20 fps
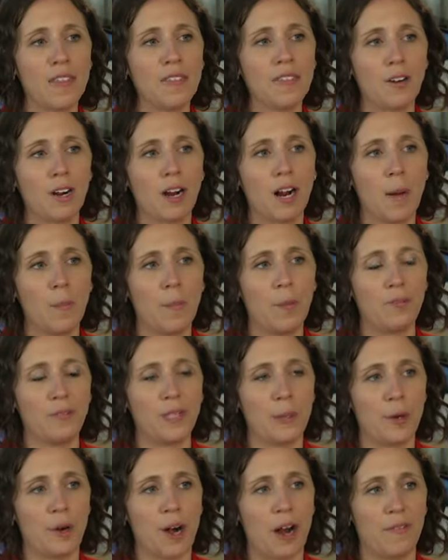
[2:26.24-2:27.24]
there are a couple of
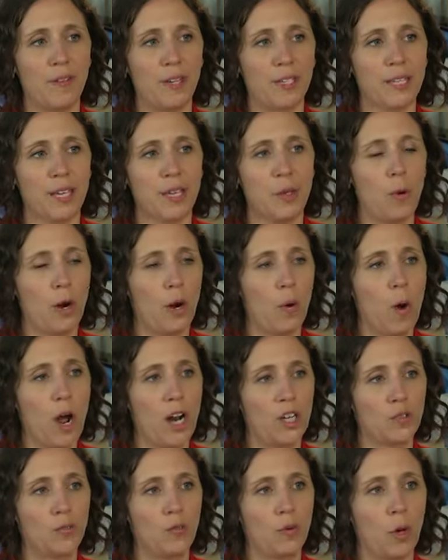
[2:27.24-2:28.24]
demographics that you want to
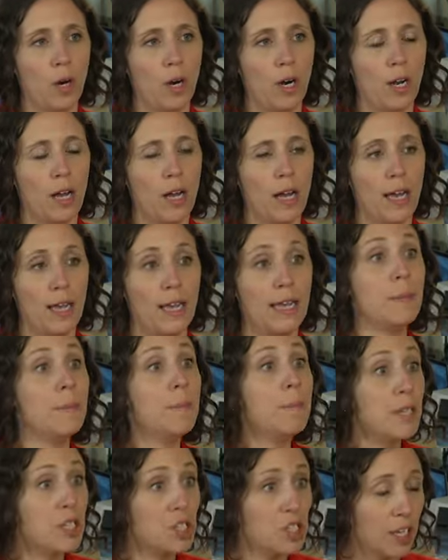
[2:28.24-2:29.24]
watch for uh,
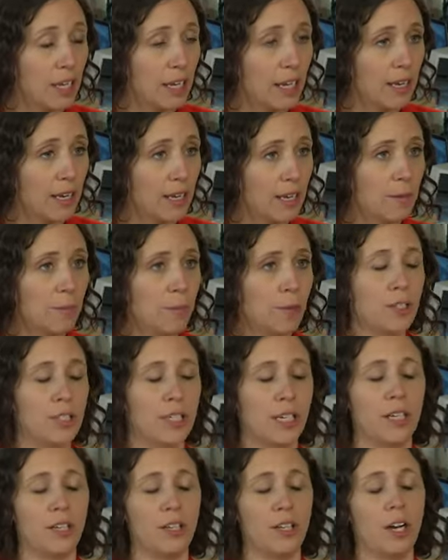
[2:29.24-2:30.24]
in Michigan in
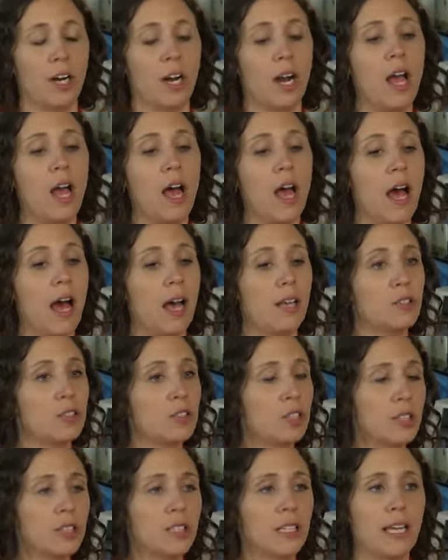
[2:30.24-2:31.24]
particular. Uh,
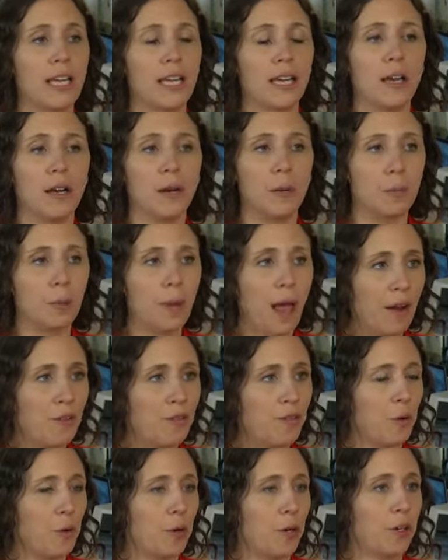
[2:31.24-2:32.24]
certainly, black
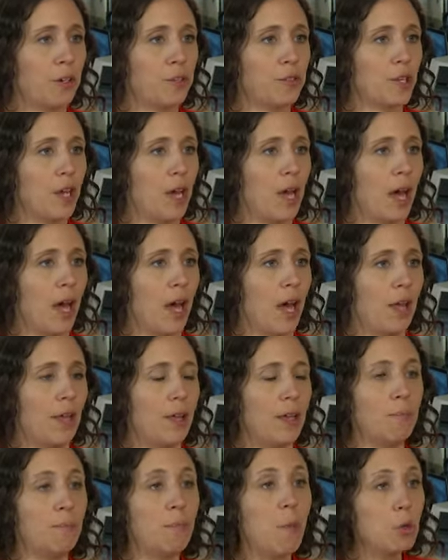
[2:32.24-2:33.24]
voters, uh,
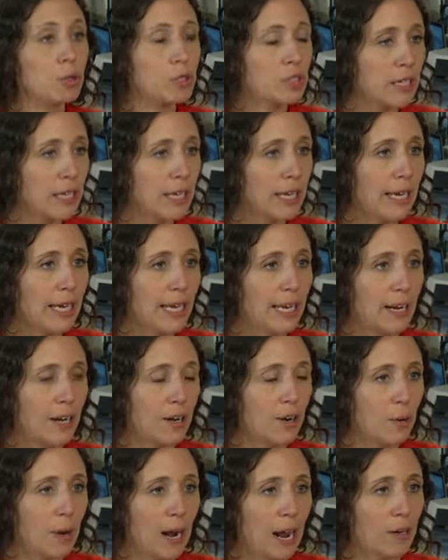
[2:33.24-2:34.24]
mostly in
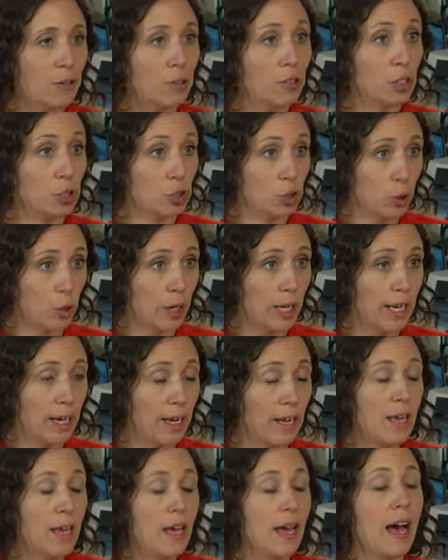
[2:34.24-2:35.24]
and around Detroit,
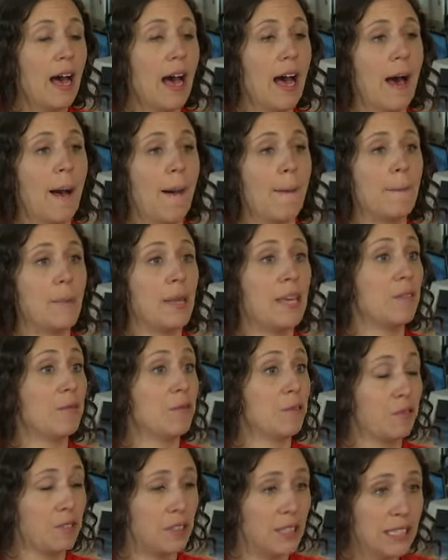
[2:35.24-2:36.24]
um, in
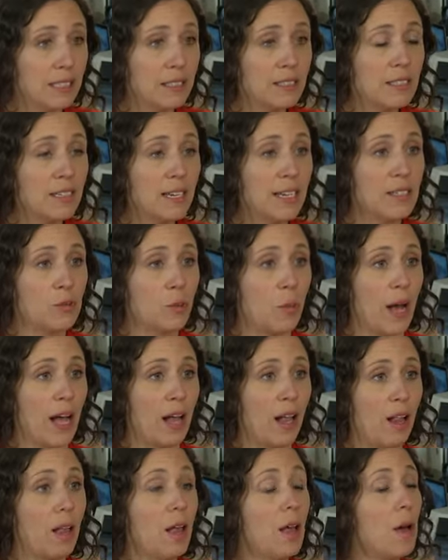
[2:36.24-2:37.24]
Flint as
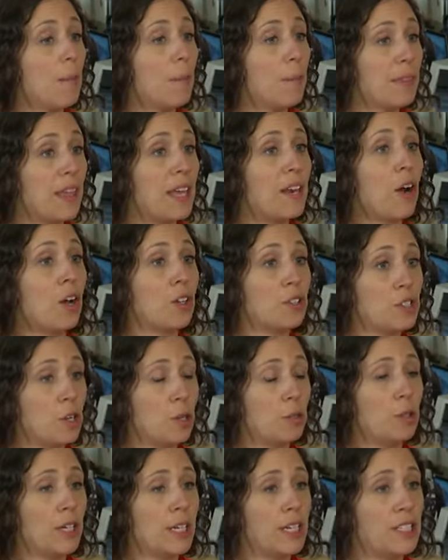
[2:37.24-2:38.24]
well, but then
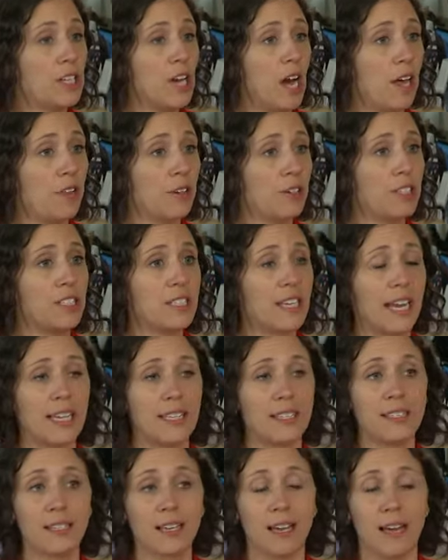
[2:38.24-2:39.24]
also looking to other
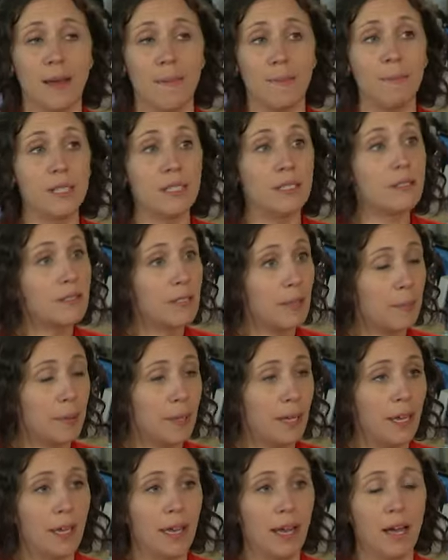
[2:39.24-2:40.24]
states, uh,
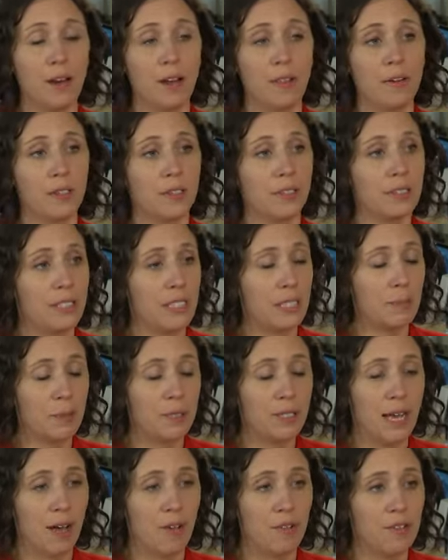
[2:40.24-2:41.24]
Mississippi, another deep
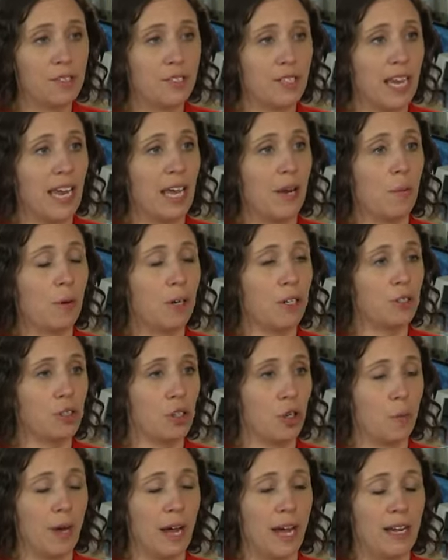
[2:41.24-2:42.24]
South state where
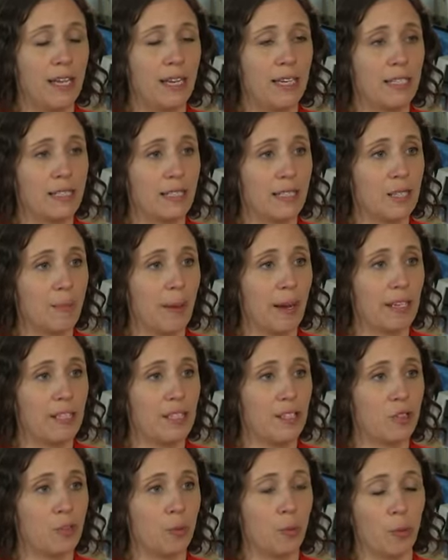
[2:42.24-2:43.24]
Joe Biden is
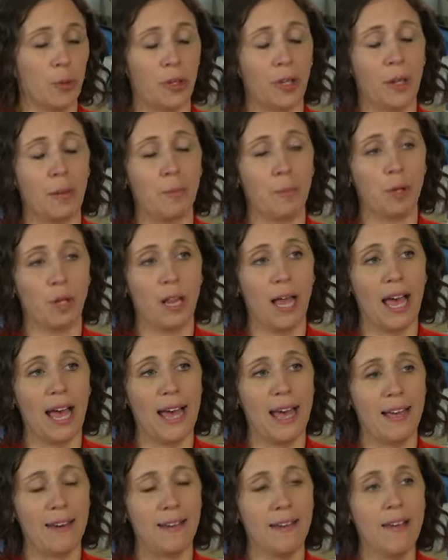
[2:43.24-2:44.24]
expecting to really pull
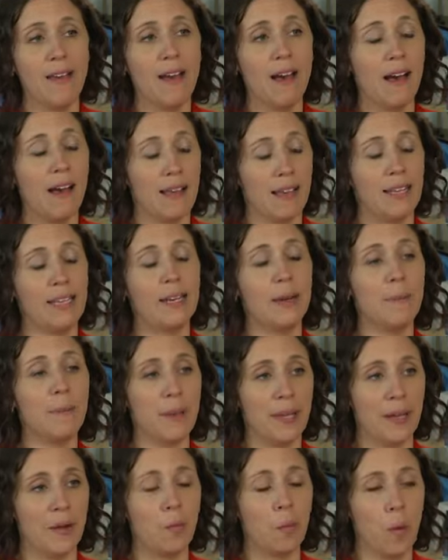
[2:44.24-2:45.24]
ahead uh, in a
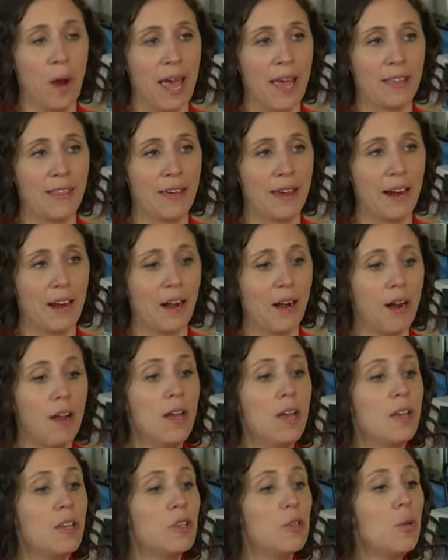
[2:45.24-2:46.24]
big way there.
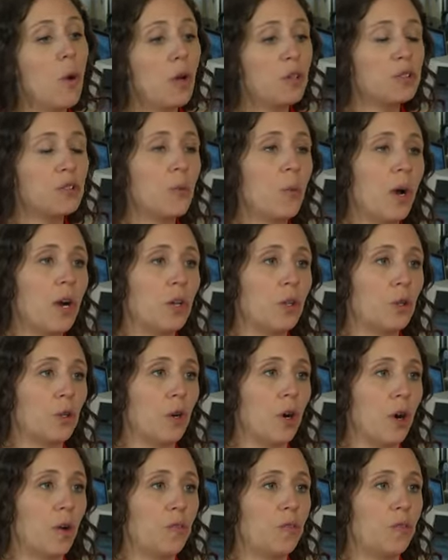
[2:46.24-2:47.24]
You also want to
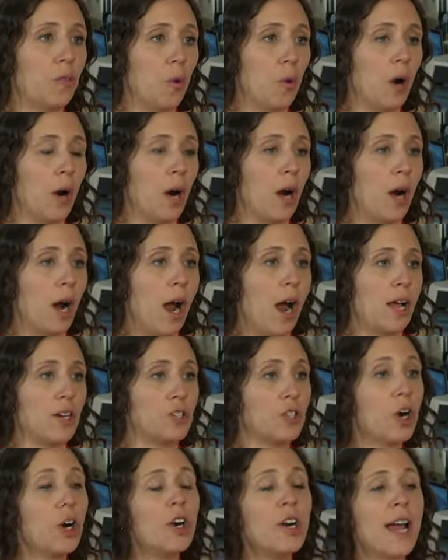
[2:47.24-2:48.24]
look for
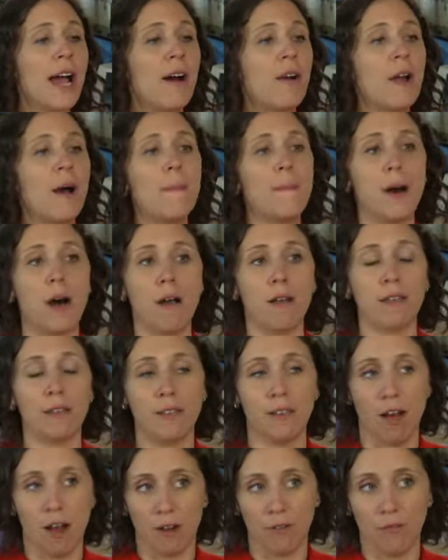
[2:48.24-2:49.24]
turnout among
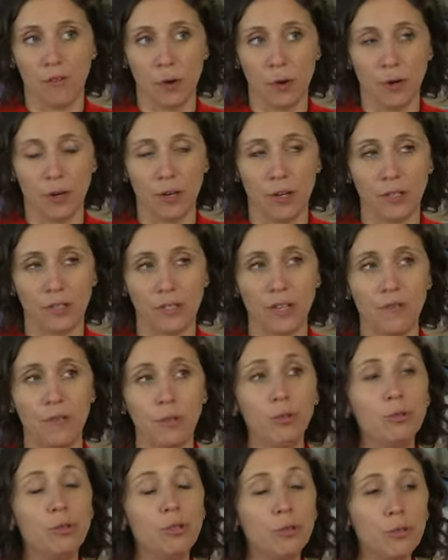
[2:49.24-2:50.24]
young voters. If
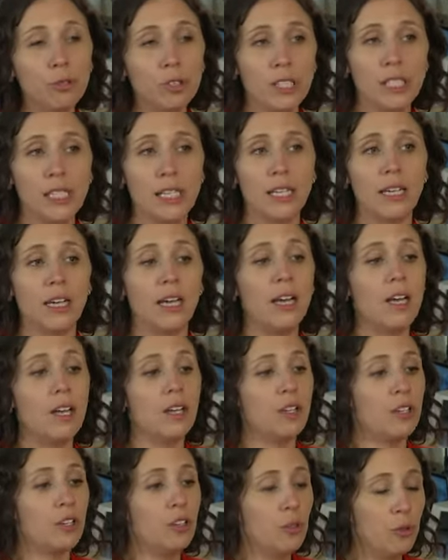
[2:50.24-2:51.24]
you do see
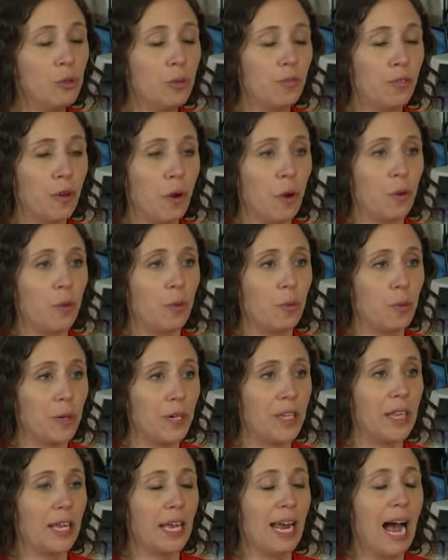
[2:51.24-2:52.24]
youth vote
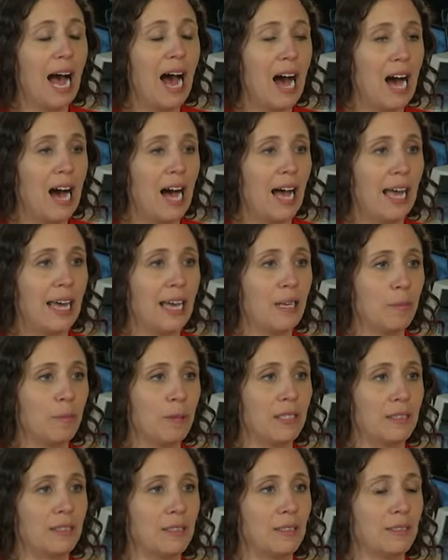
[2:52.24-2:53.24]
really high in
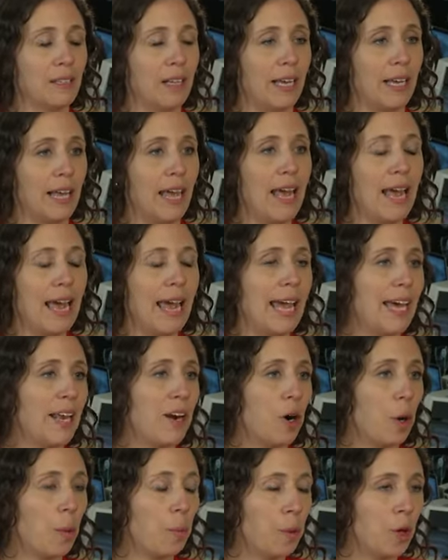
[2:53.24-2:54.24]
places like Ann
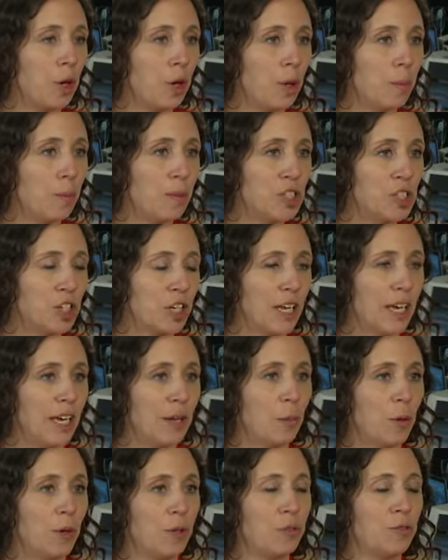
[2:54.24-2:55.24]
Arbor,
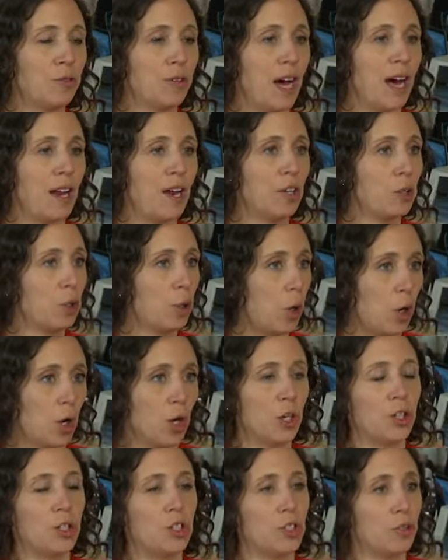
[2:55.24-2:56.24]
Michigan, where you've got a
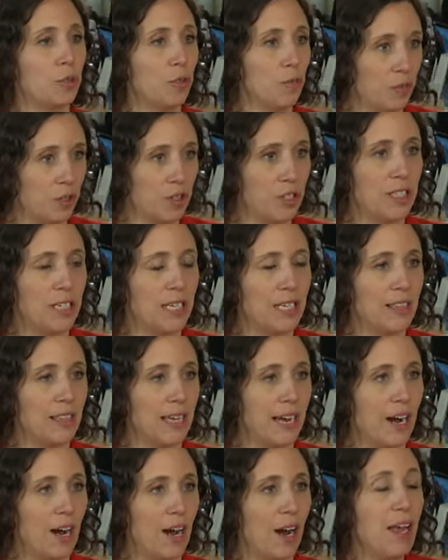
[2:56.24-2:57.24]
large university
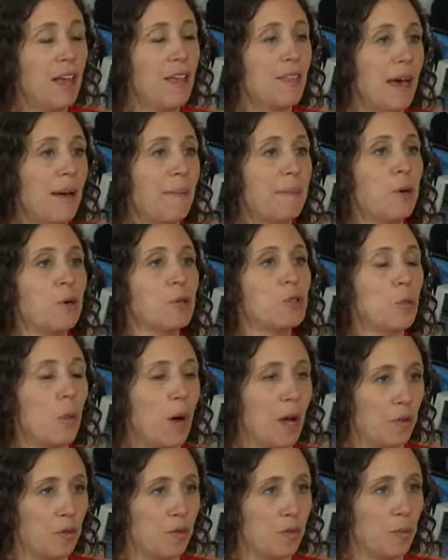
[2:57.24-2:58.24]
there, that bodes
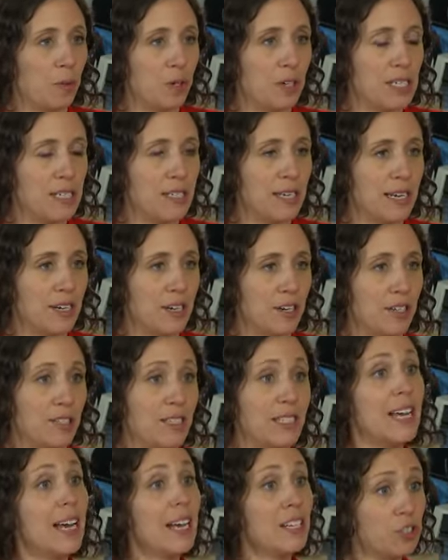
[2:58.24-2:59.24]
well for Bernie Sanders.
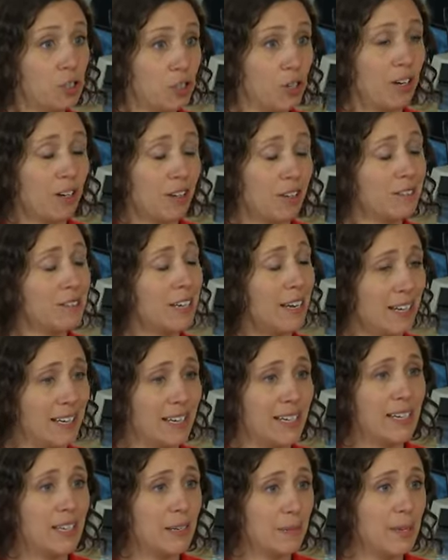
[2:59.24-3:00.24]
He has struggled, and
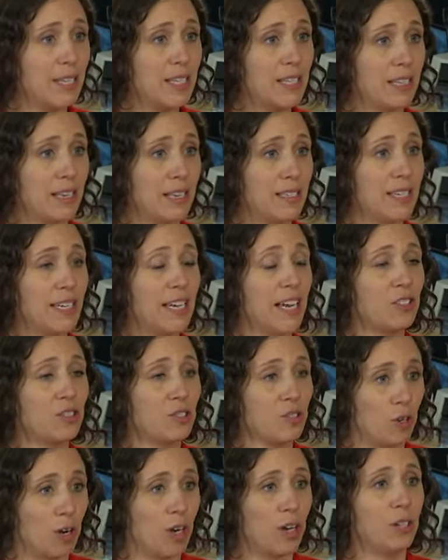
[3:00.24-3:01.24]
he admits this, he has
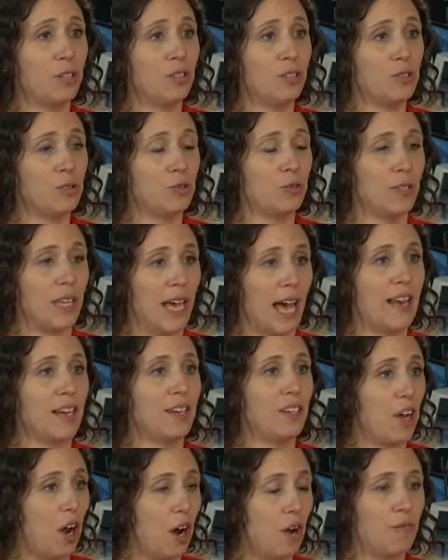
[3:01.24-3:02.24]
struggled to
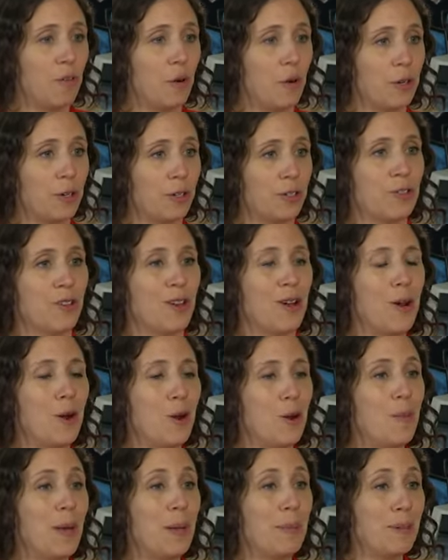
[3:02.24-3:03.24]
get young voters
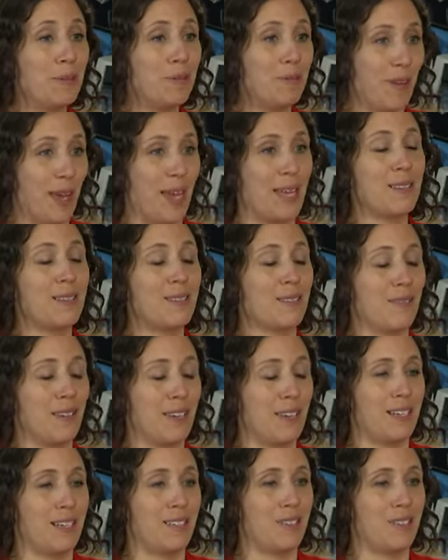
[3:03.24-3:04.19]
who may be fans of his